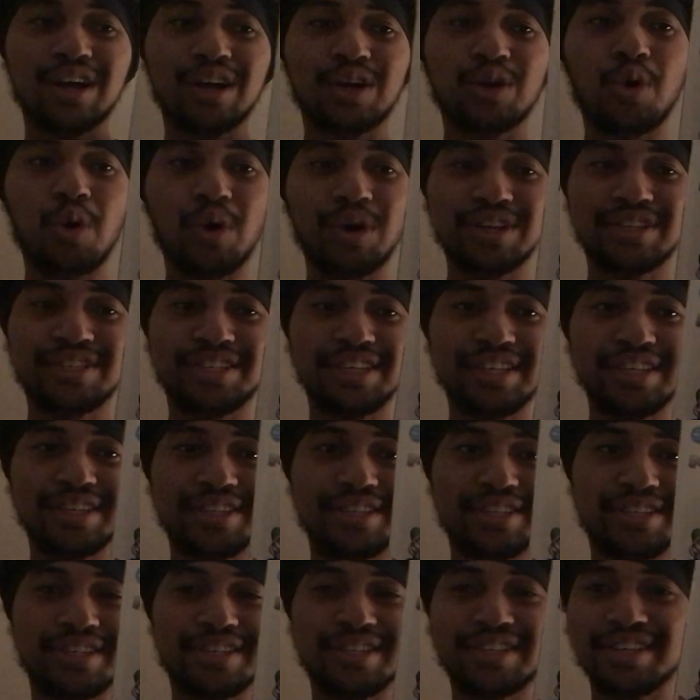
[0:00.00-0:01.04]

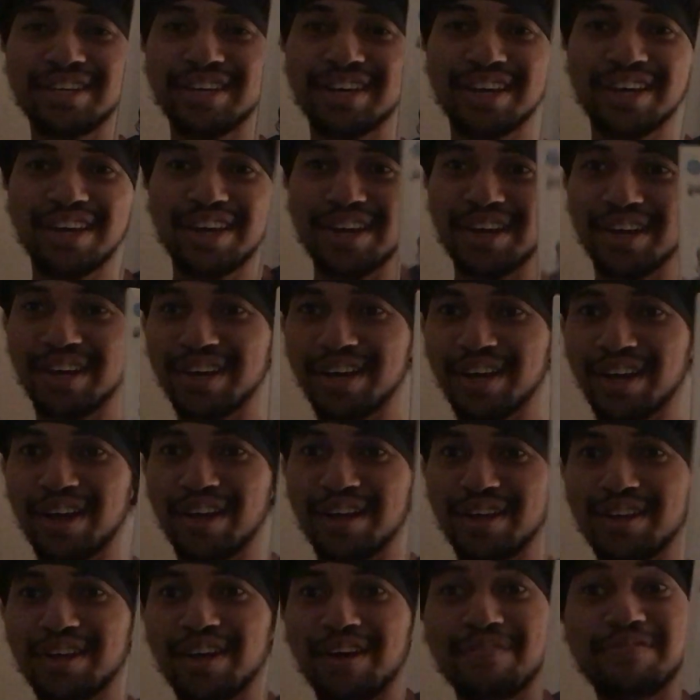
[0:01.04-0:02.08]
courses
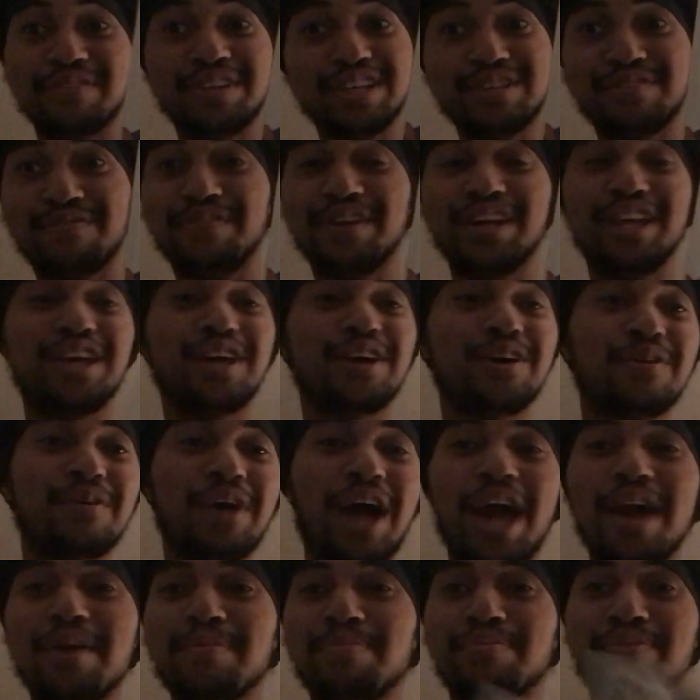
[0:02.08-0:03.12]
of this video,
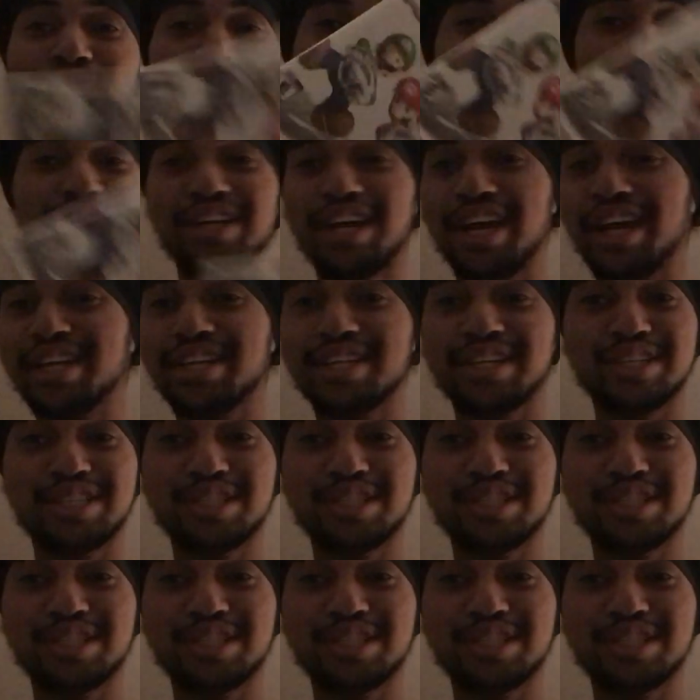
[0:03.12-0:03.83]
I appreciate the